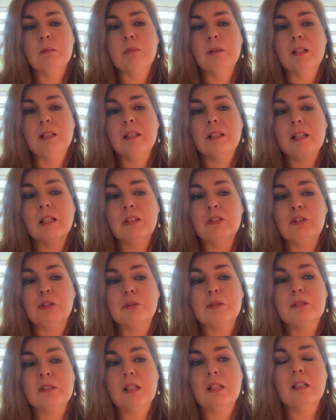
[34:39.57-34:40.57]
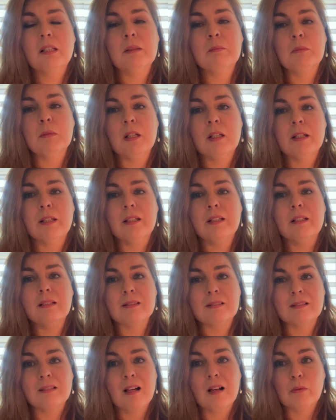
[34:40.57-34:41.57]
but again, your timeline
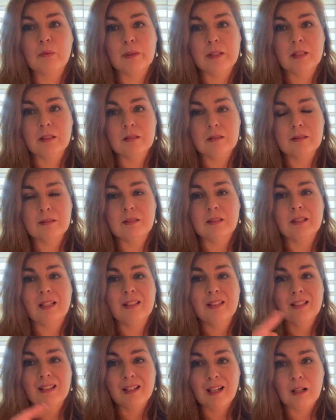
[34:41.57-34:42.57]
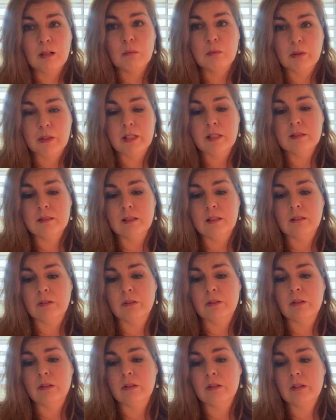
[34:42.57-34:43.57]
is not realistic and you got to bring it down to
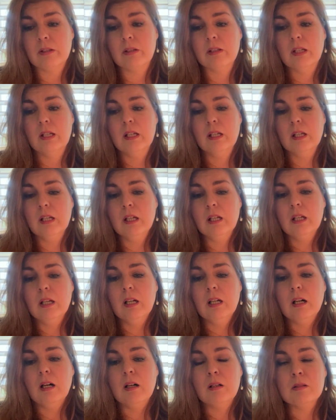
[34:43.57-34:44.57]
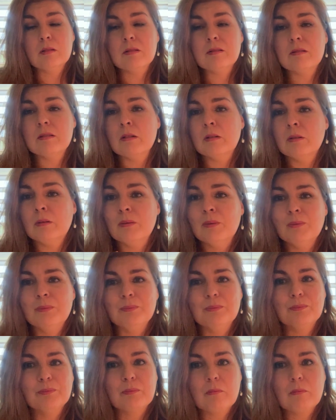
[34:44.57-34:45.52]
earth. Also,